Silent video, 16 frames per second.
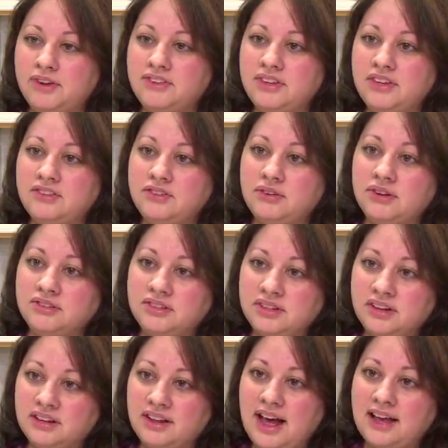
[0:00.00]
We see students
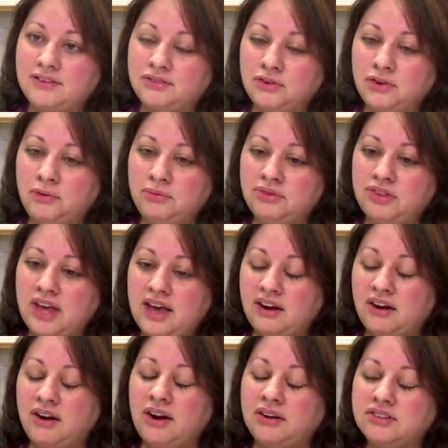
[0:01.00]
in the classrooms
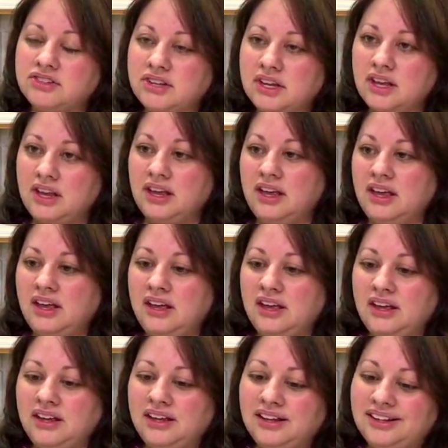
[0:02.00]
that aren't
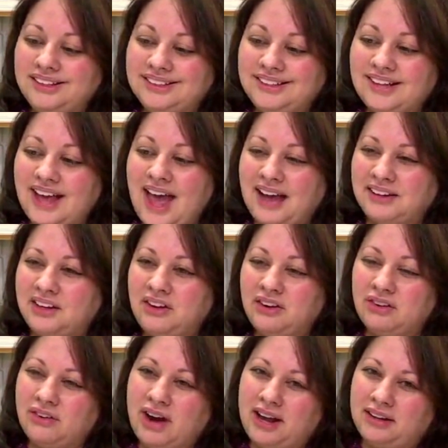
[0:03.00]

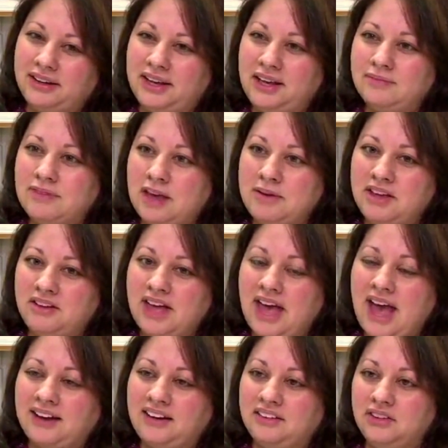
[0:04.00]
acting correctly, maybe
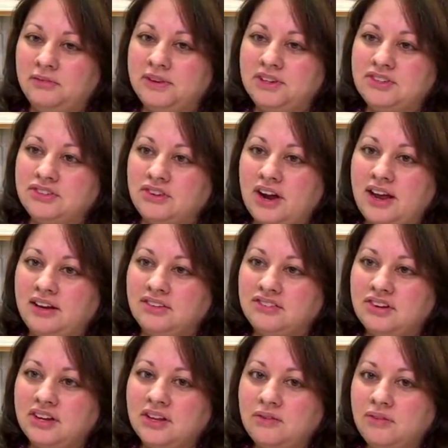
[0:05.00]
acting a little bit
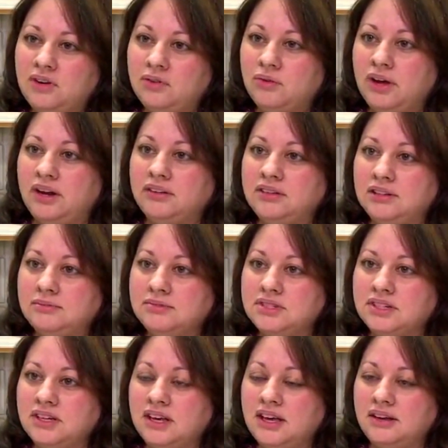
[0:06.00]
strange. We wanted them
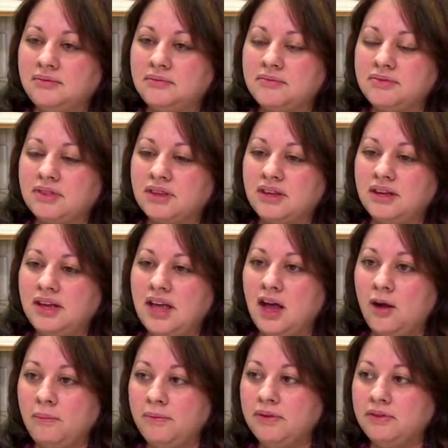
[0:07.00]
to get
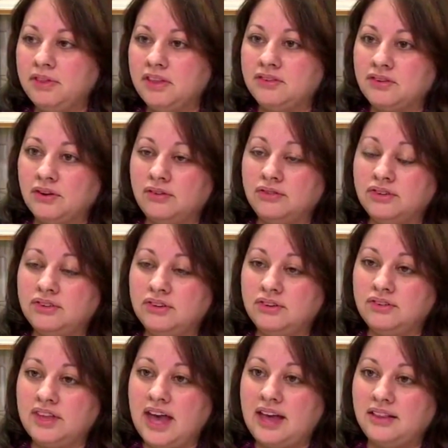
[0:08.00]
help the
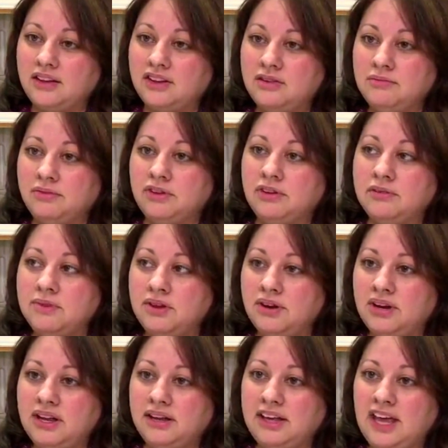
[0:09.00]
services that the
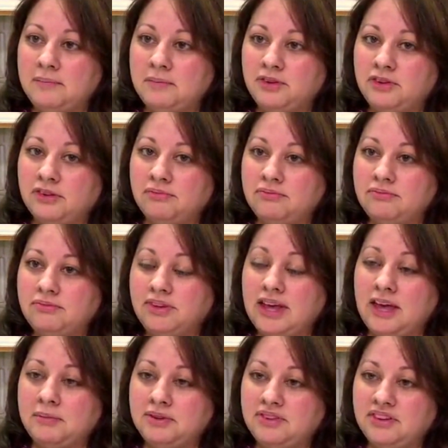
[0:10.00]
community and campus,
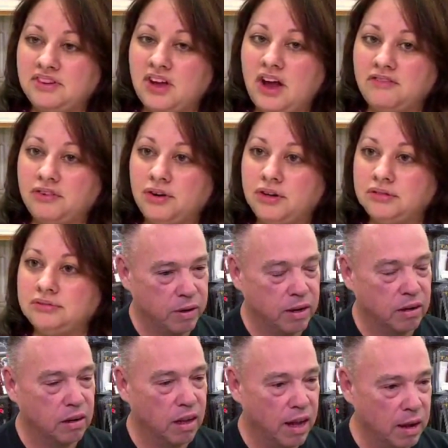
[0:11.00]
campuses offer. We
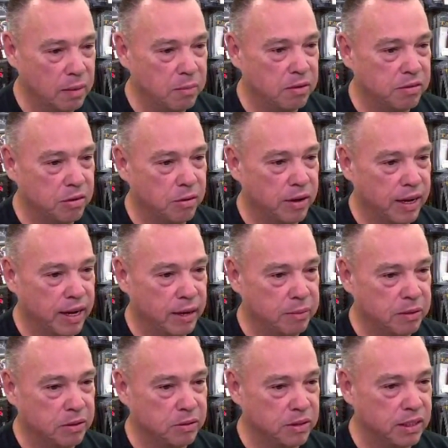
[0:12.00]
are liable for what
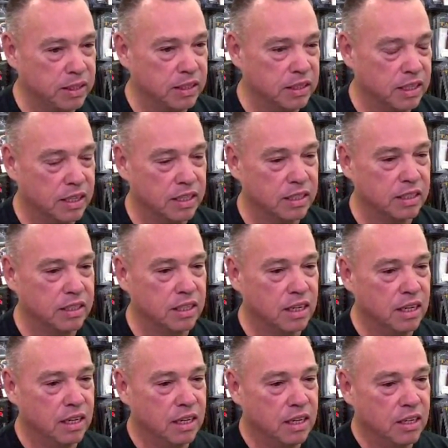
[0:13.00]
happens with these guns,
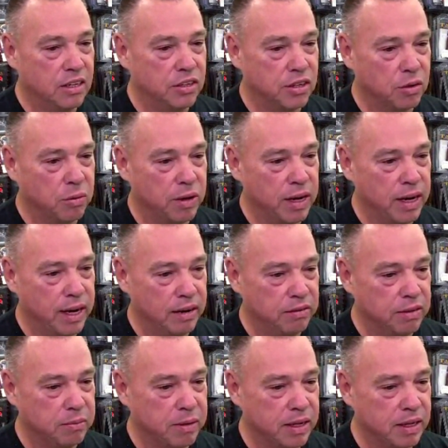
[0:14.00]
so we have
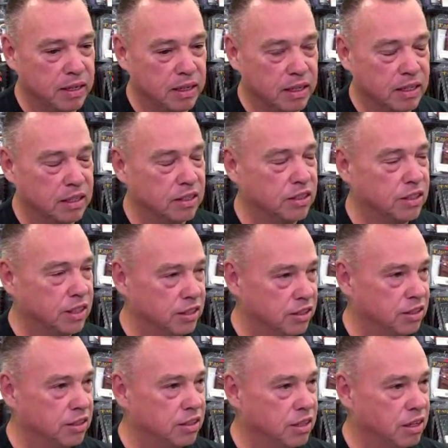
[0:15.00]
to make uh,
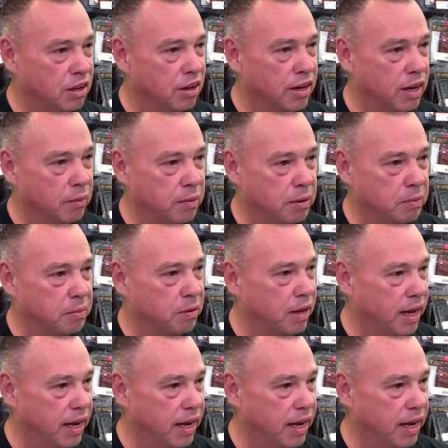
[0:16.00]
decisions on how people